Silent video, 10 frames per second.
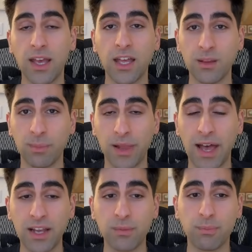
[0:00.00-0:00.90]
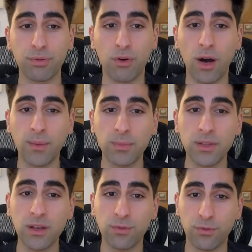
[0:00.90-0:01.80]
and black,
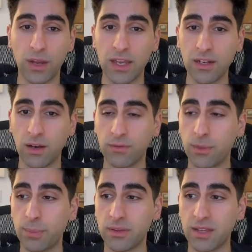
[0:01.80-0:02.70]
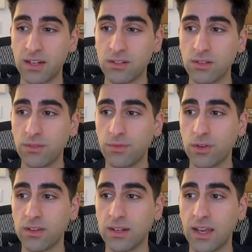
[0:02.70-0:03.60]
probably afraid of the potential
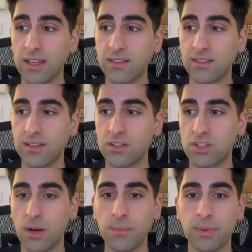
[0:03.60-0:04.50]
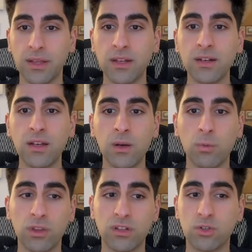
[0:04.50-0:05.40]
for the knight to jump in
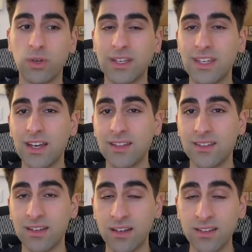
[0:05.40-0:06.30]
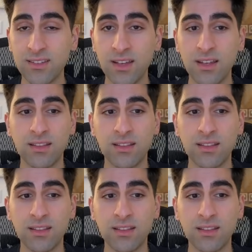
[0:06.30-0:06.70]
with tricky ideas,